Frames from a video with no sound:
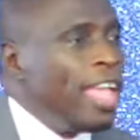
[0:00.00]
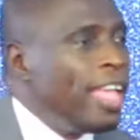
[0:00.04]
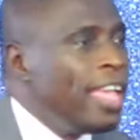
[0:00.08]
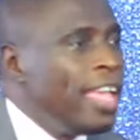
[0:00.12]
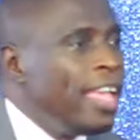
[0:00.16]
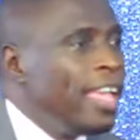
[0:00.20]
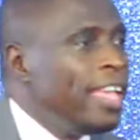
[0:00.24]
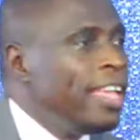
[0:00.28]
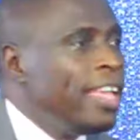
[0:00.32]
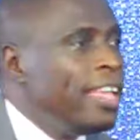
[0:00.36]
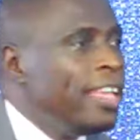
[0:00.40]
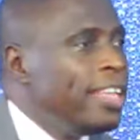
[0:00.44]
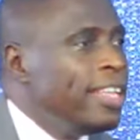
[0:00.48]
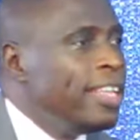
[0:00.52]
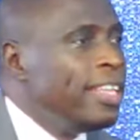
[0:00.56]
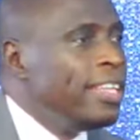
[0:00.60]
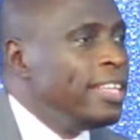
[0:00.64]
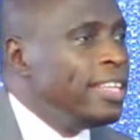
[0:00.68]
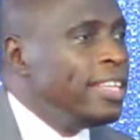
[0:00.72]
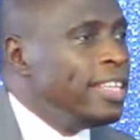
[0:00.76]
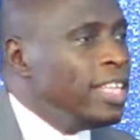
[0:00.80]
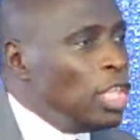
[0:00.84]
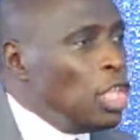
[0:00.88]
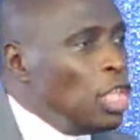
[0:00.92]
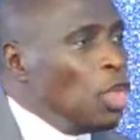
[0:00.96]
bwe kiba kiseera
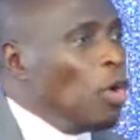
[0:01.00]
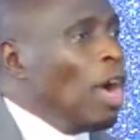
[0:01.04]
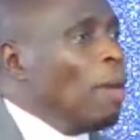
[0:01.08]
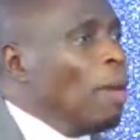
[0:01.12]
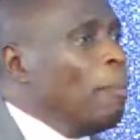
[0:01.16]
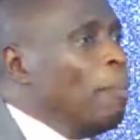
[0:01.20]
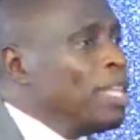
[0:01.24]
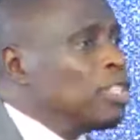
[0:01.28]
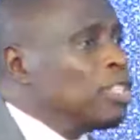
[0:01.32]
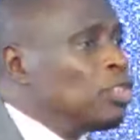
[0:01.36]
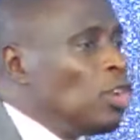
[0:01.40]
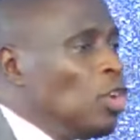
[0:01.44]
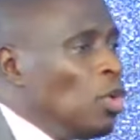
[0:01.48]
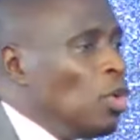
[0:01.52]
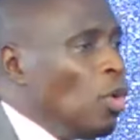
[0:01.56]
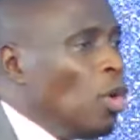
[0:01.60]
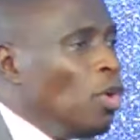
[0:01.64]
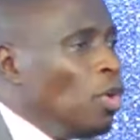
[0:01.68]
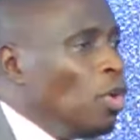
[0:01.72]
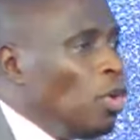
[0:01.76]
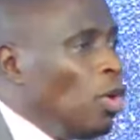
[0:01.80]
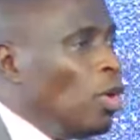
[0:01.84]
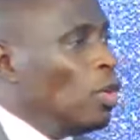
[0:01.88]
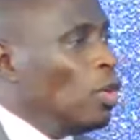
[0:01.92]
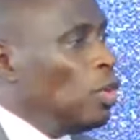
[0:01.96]
kyakusaba you are busy on,
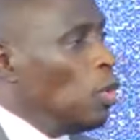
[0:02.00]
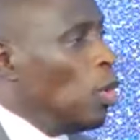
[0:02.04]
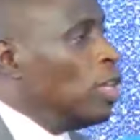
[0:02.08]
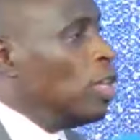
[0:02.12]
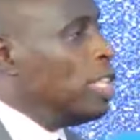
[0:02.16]
on, on, on